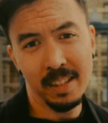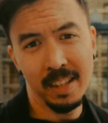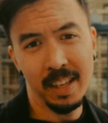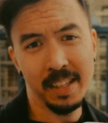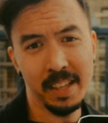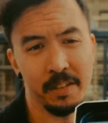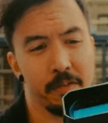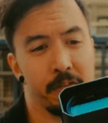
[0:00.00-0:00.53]

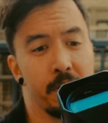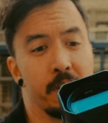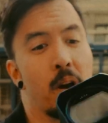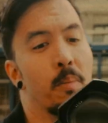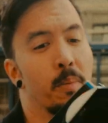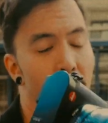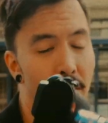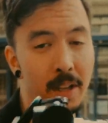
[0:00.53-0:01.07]
it's a
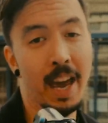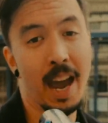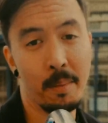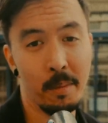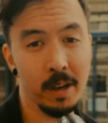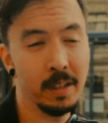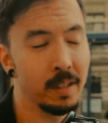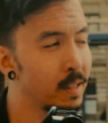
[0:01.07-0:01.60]
phenomenal
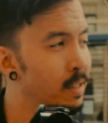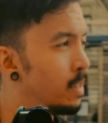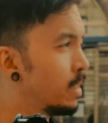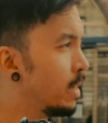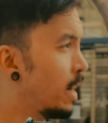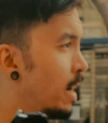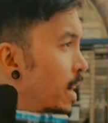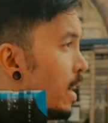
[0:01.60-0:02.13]
camera.
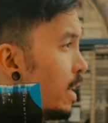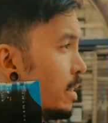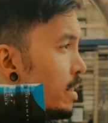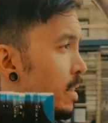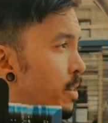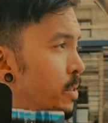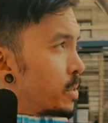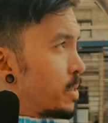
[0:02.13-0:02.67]

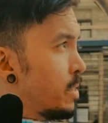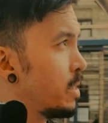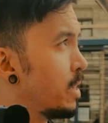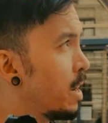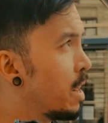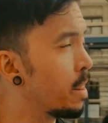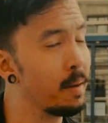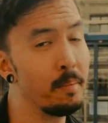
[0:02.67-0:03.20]
There's
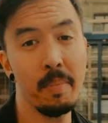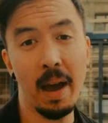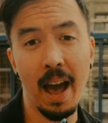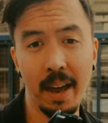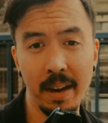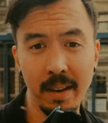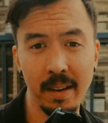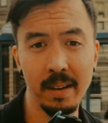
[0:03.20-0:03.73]
nothing
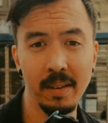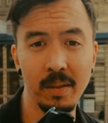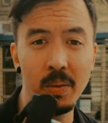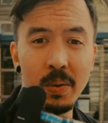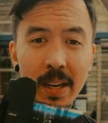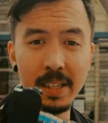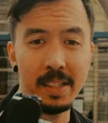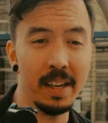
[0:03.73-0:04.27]
bad
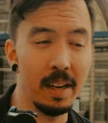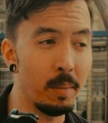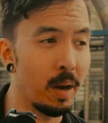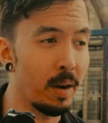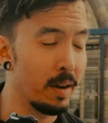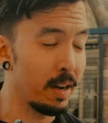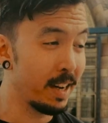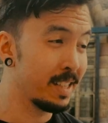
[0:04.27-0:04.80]
to really say
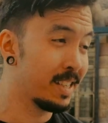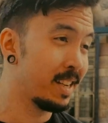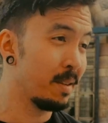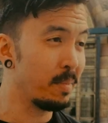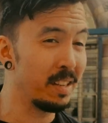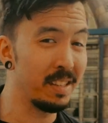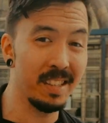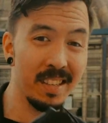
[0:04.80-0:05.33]
about it
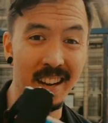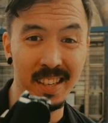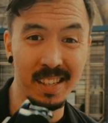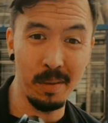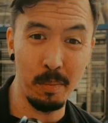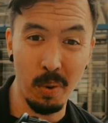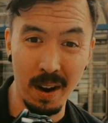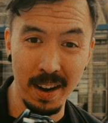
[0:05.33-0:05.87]
except its
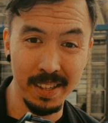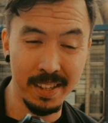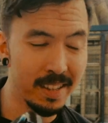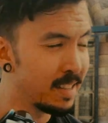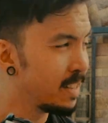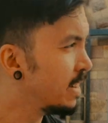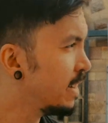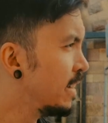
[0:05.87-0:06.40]
size and
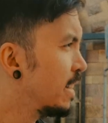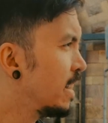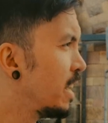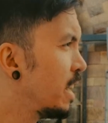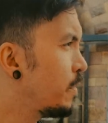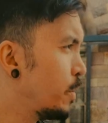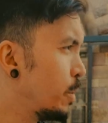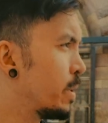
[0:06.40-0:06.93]
price.
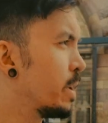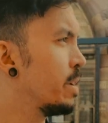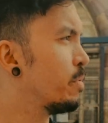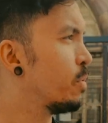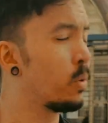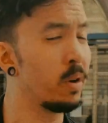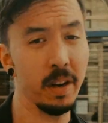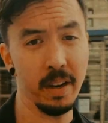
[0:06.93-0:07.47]
If you can
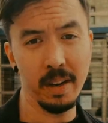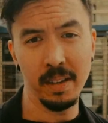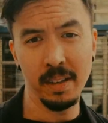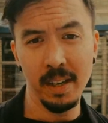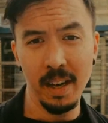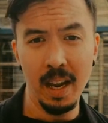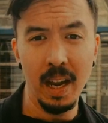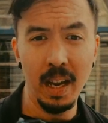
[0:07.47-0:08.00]
afford it,
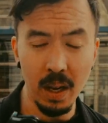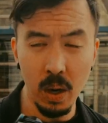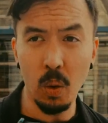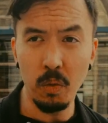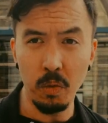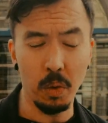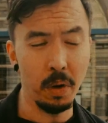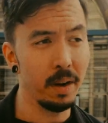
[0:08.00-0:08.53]

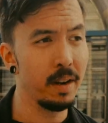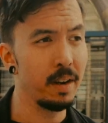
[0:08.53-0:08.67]
go for it.